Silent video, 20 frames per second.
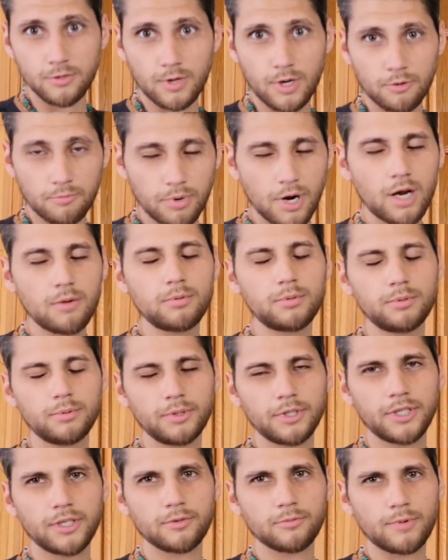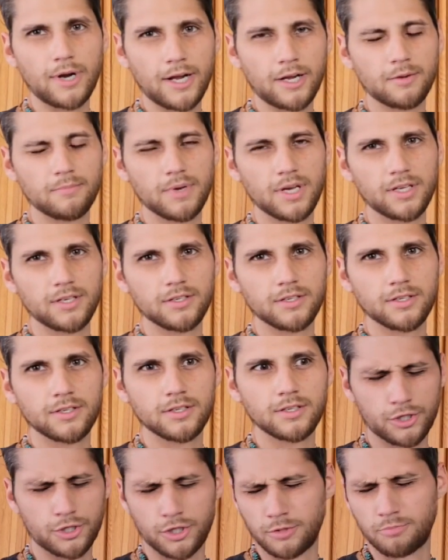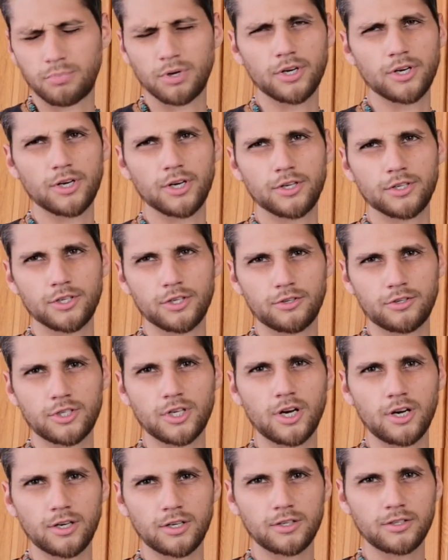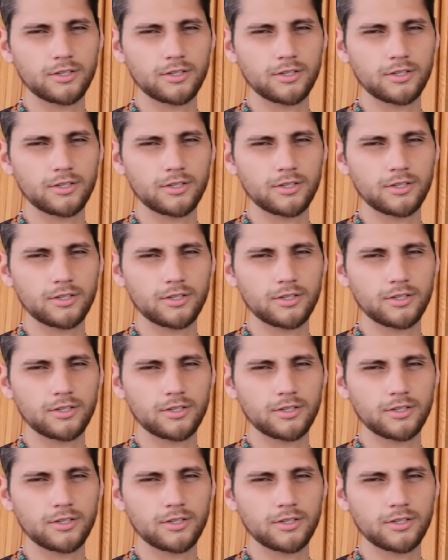I would probably recommend just put it under your tongue.